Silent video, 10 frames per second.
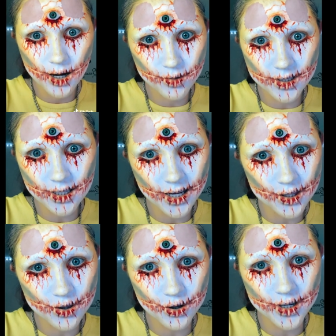I really
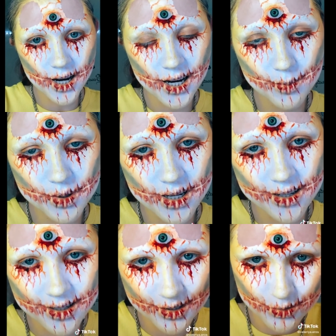like the third eye, but
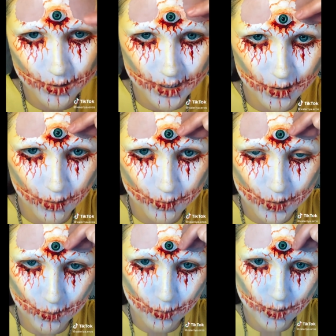I need to take it
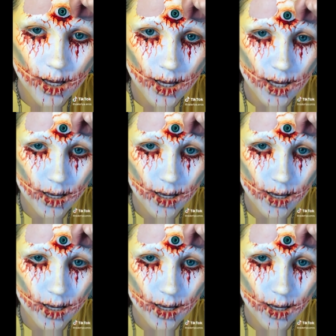off too.